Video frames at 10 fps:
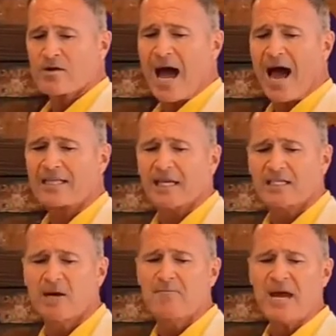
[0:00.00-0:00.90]
not
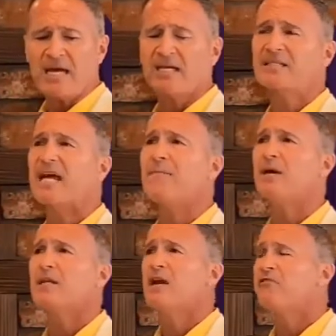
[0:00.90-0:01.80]
to be a
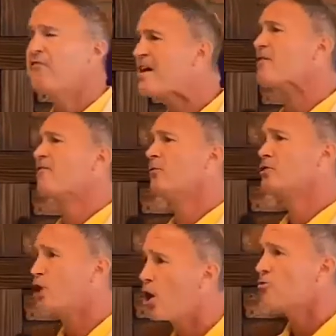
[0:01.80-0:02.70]
timid, fearful
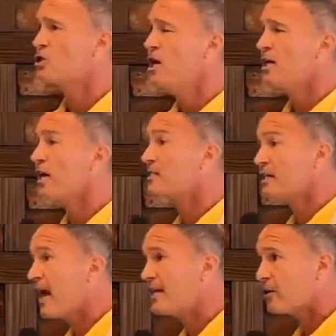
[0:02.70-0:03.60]
church because the
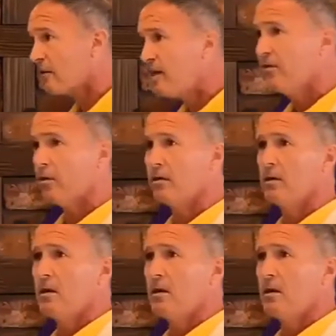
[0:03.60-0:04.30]
days are evil.